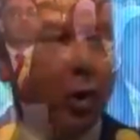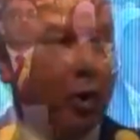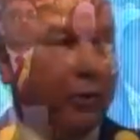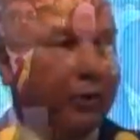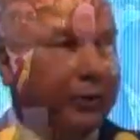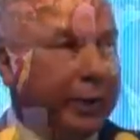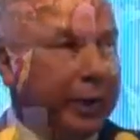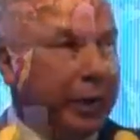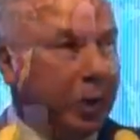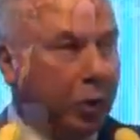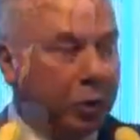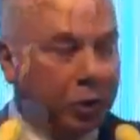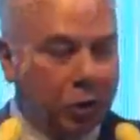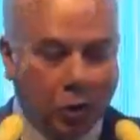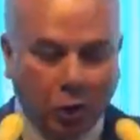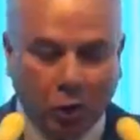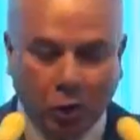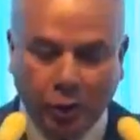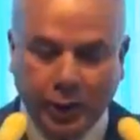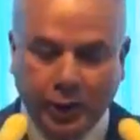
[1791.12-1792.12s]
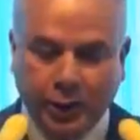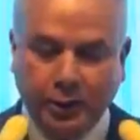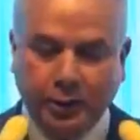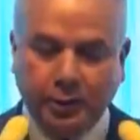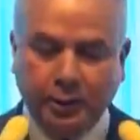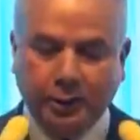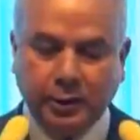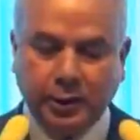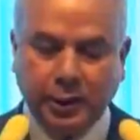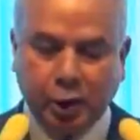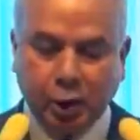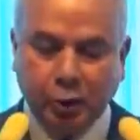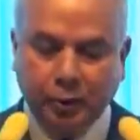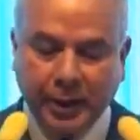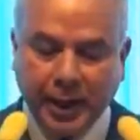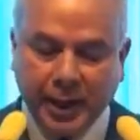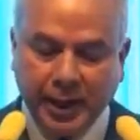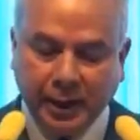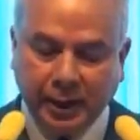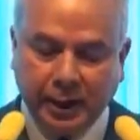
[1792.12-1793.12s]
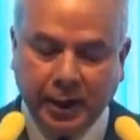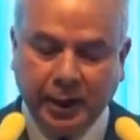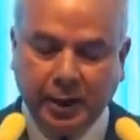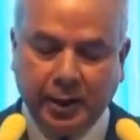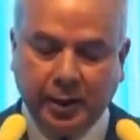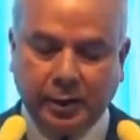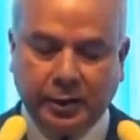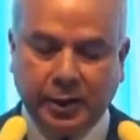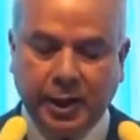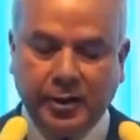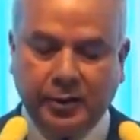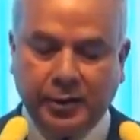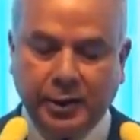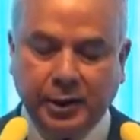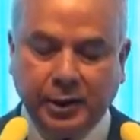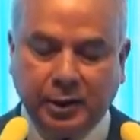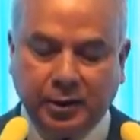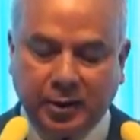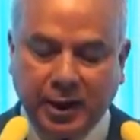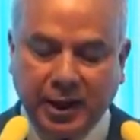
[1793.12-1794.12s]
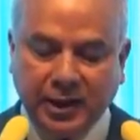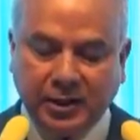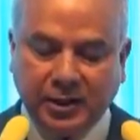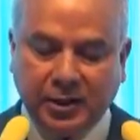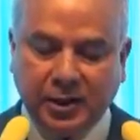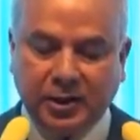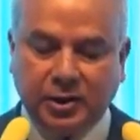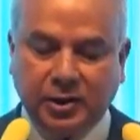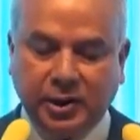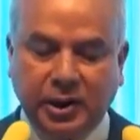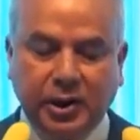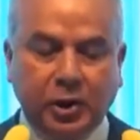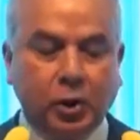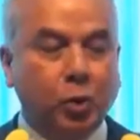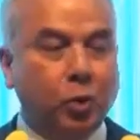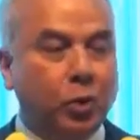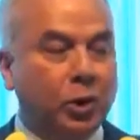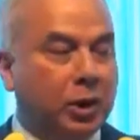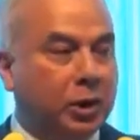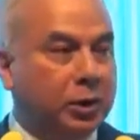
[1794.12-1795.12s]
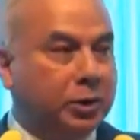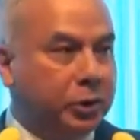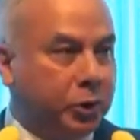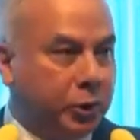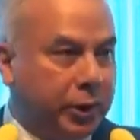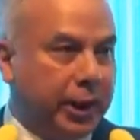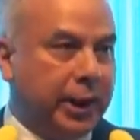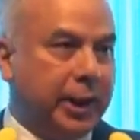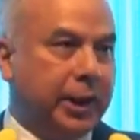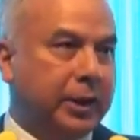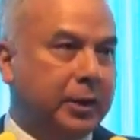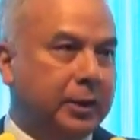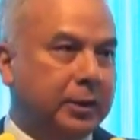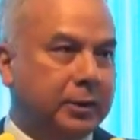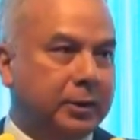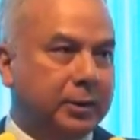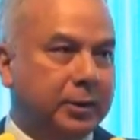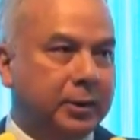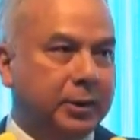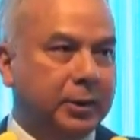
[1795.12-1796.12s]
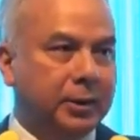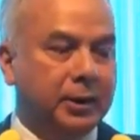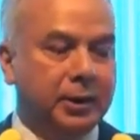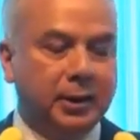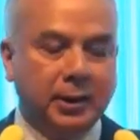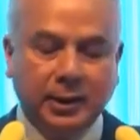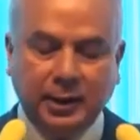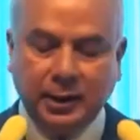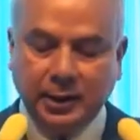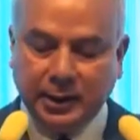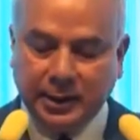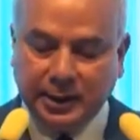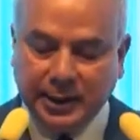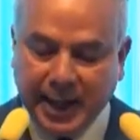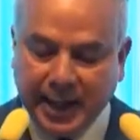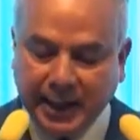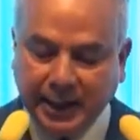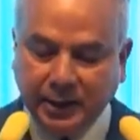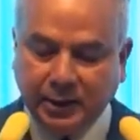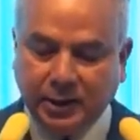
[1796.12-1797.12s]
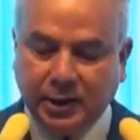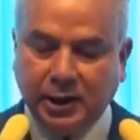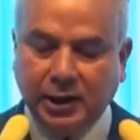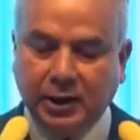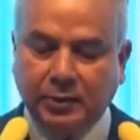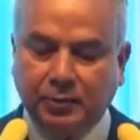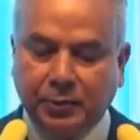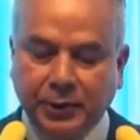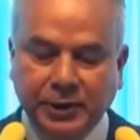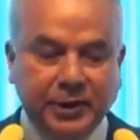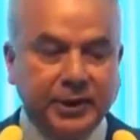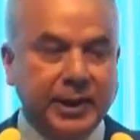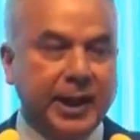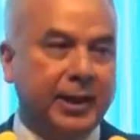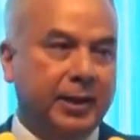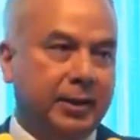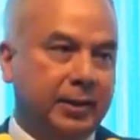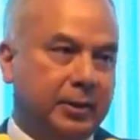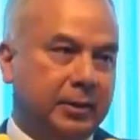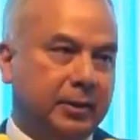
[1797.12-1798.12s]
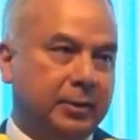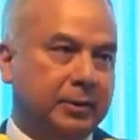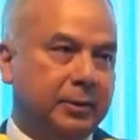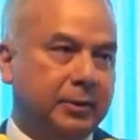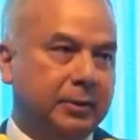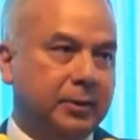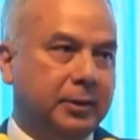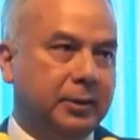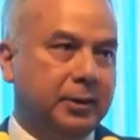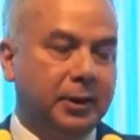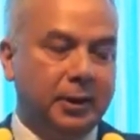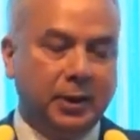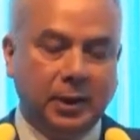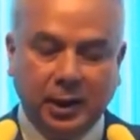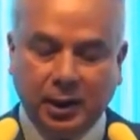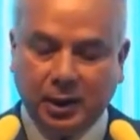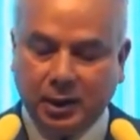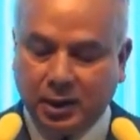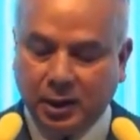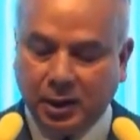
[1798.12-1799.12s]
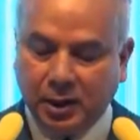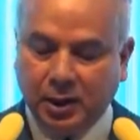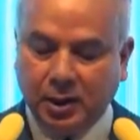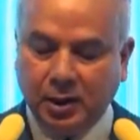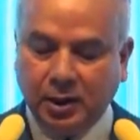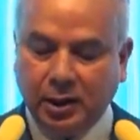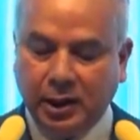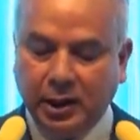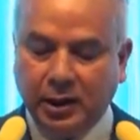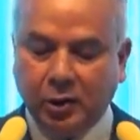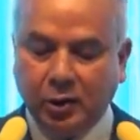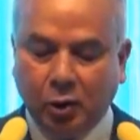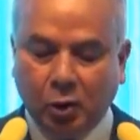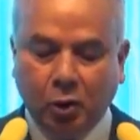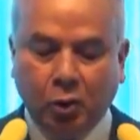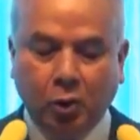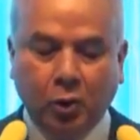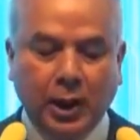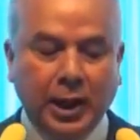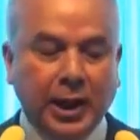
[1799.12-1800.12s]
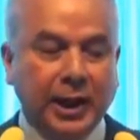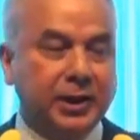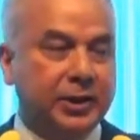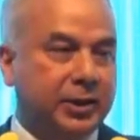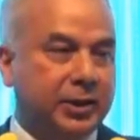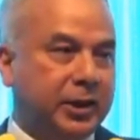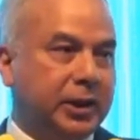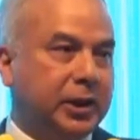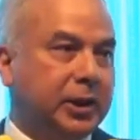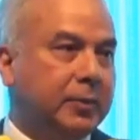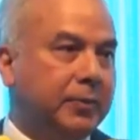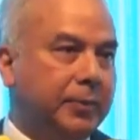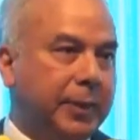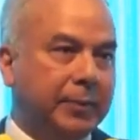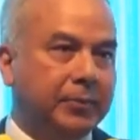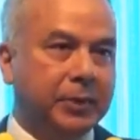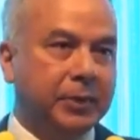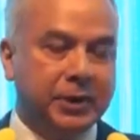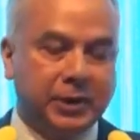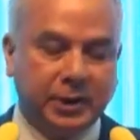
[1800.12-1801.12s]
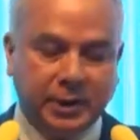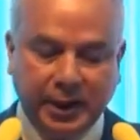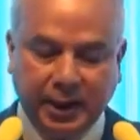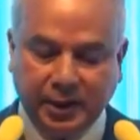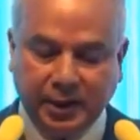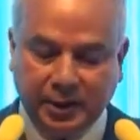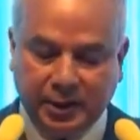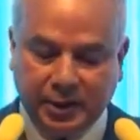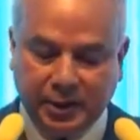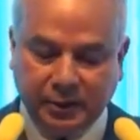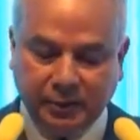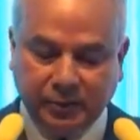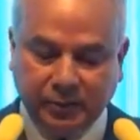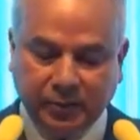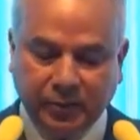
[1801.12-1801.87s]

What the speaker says: Of the ongoing humanitarian crisis in the world today, 90% occur in OIC member states.